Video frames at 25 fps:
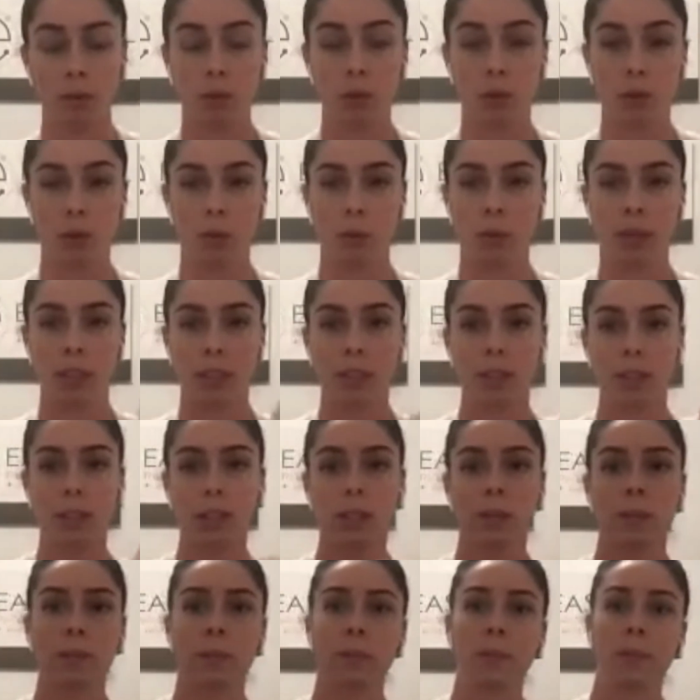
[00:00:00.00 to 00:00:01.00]
joint.
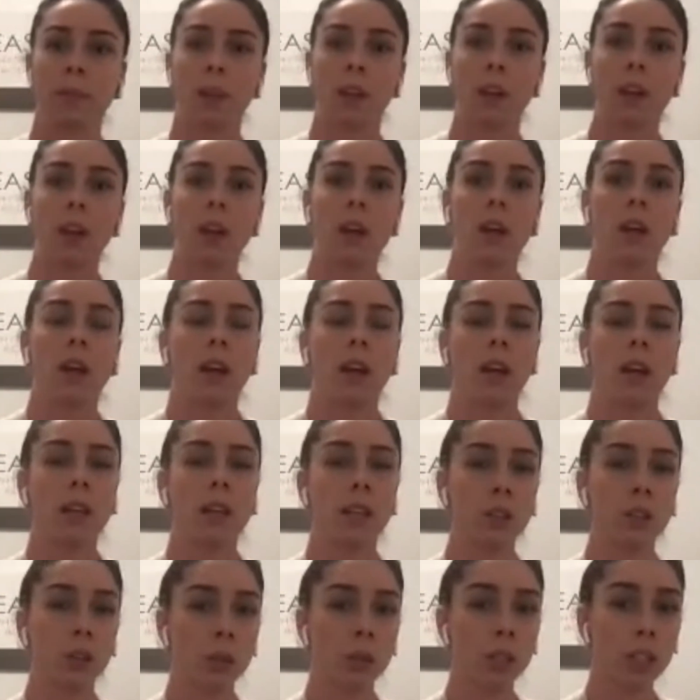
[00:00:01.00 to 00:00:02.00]
An
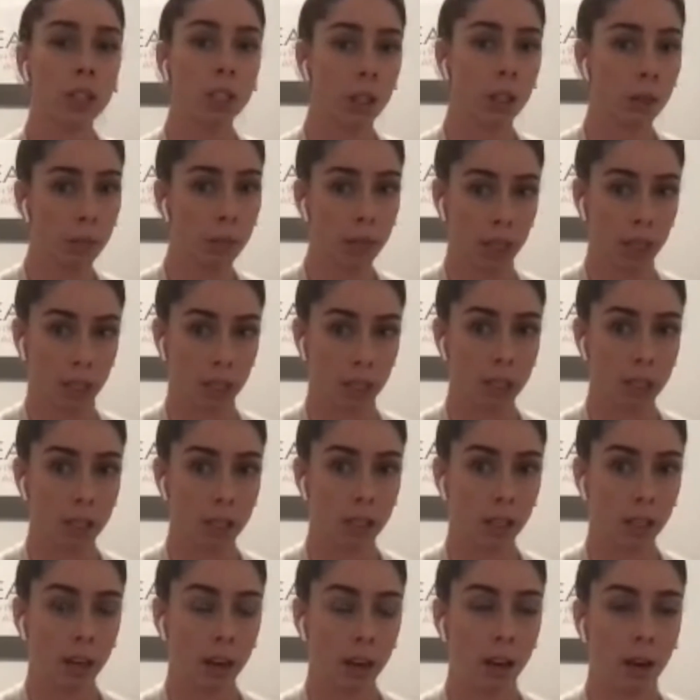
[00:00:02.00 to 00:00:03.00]
injury to your meniscus
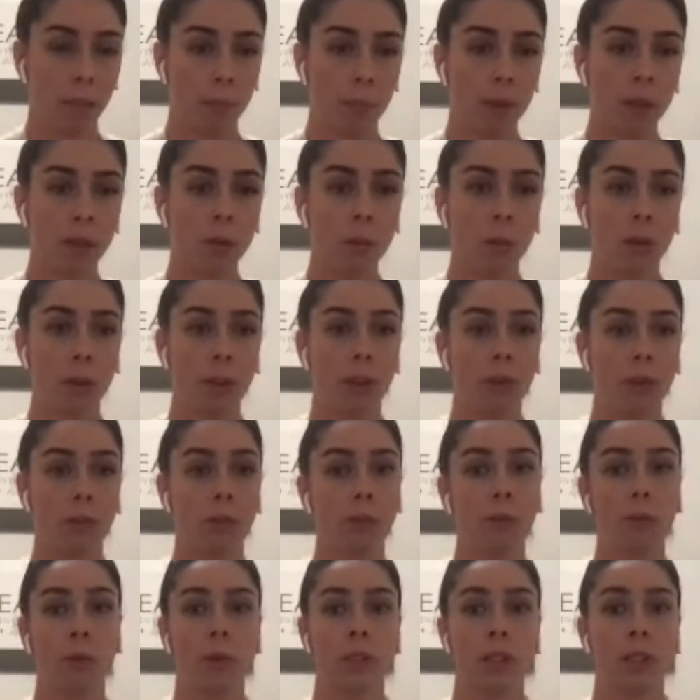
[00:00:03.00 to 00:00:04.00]
can happen with a
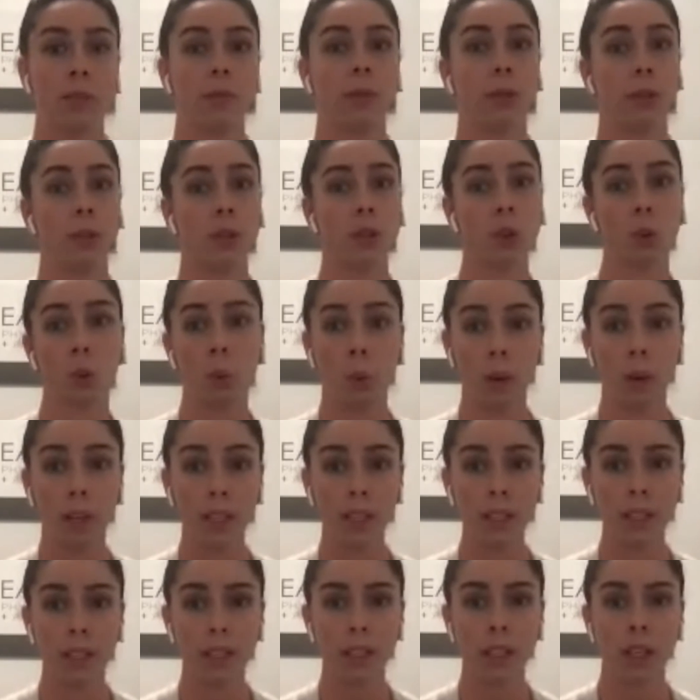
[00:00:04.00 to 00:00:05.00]
forceful
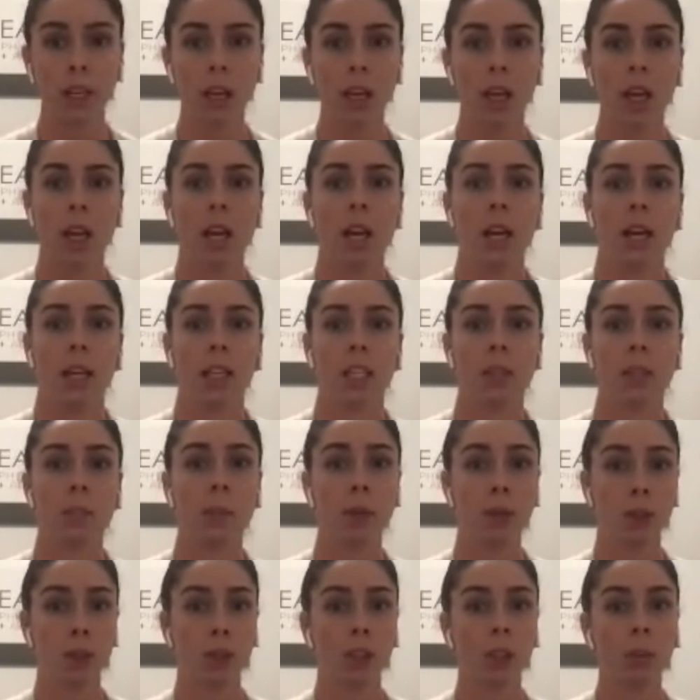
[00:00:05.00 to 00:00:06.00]
twist,
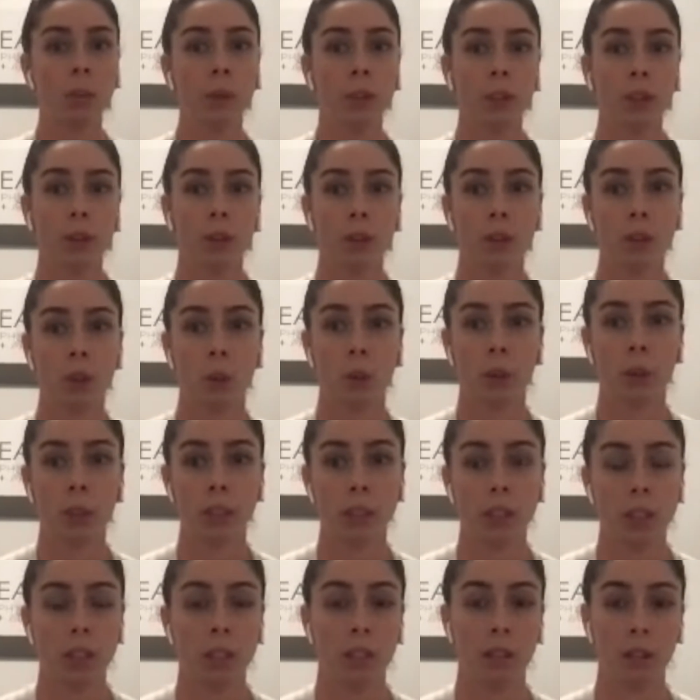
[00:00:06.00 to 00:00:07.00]
especially when your
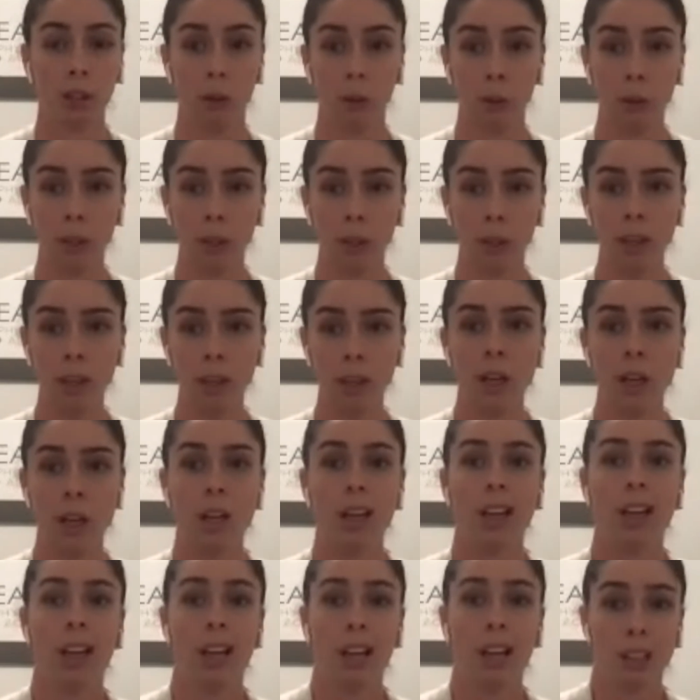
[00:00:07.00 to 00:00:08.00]
joint is loaded.
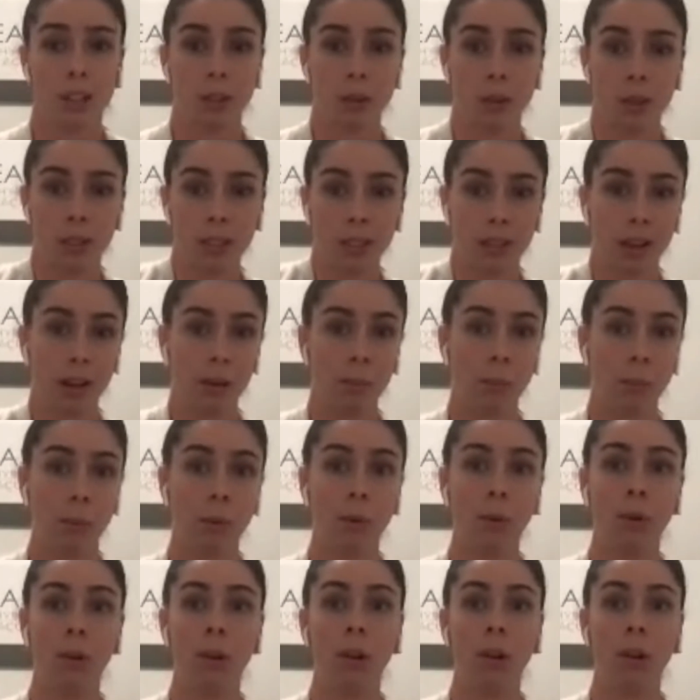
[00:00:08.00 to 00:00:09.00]
So
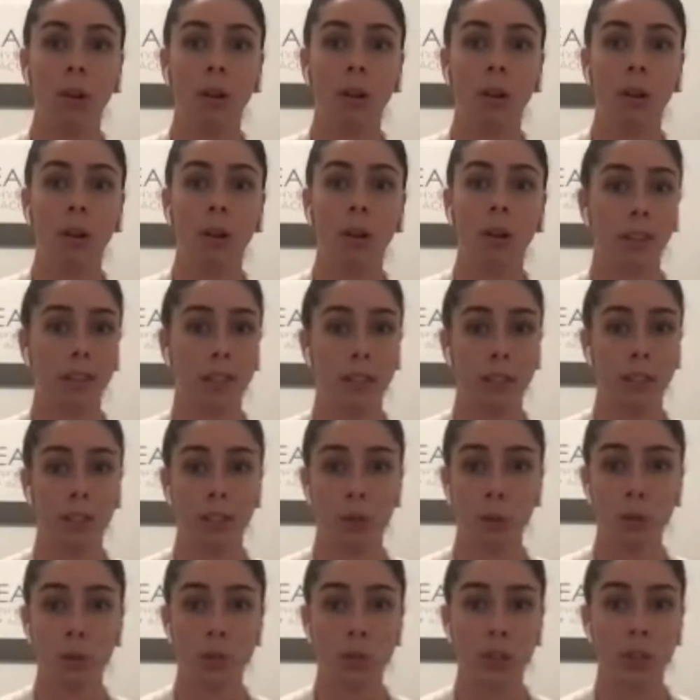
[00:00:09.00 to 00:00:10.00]
example, a plant and
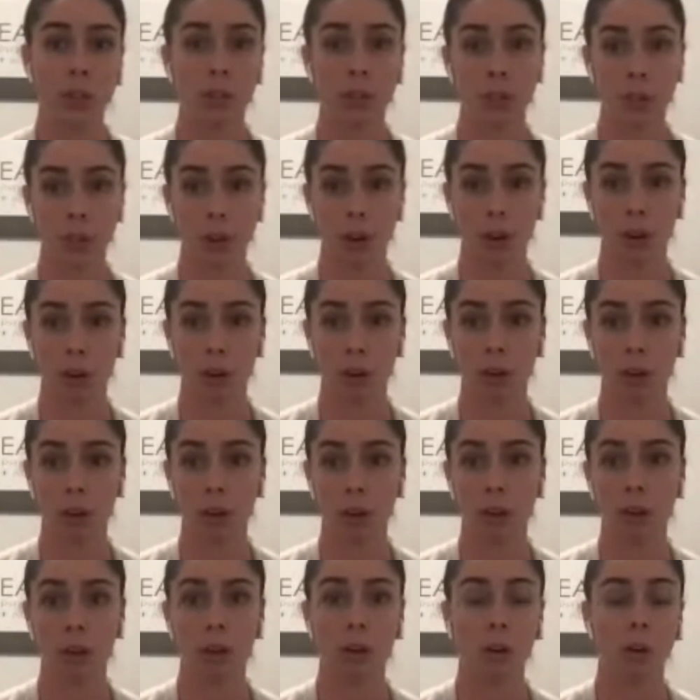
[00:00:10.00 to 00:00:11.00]
twist in
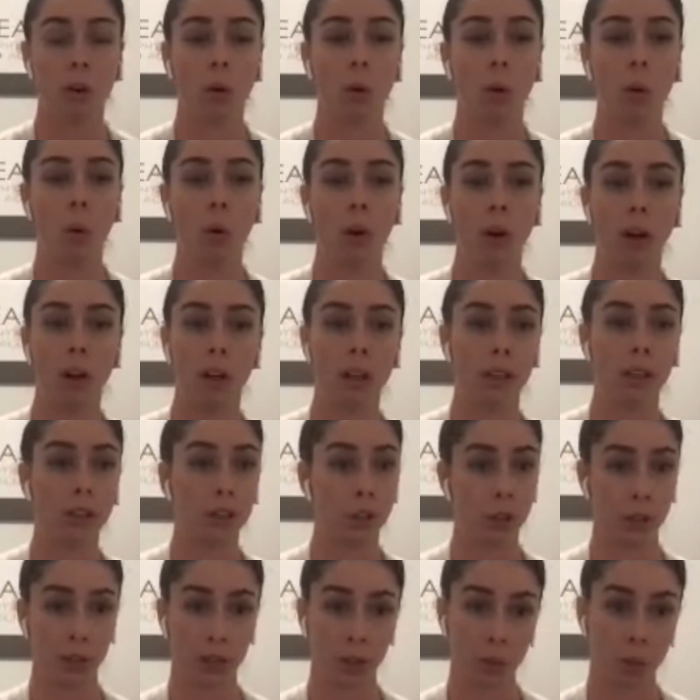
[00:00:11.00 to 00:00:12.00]
soccer, or
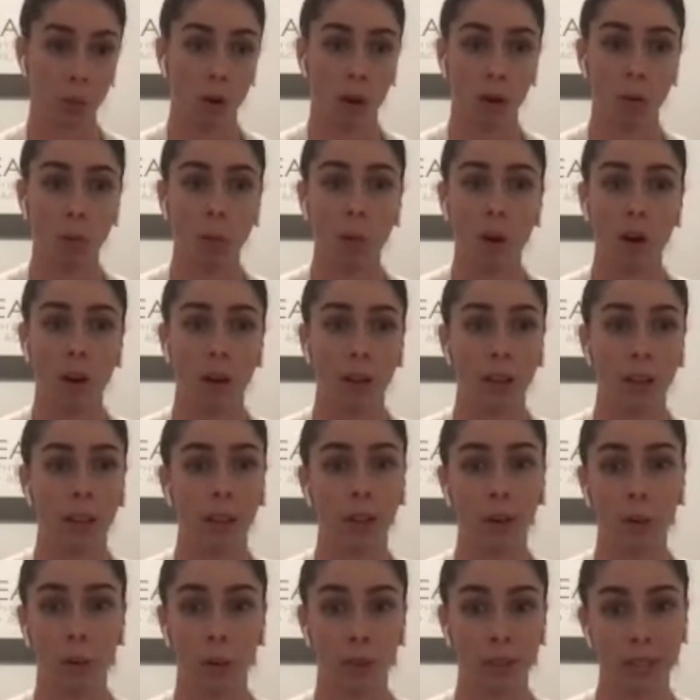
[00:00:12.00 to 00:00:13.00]
just while
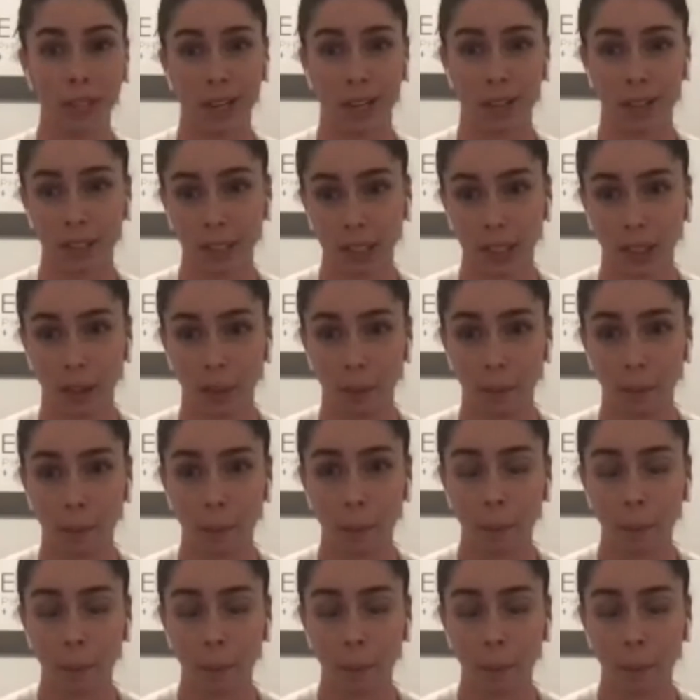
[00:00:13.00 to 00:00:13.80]
walking or dancing.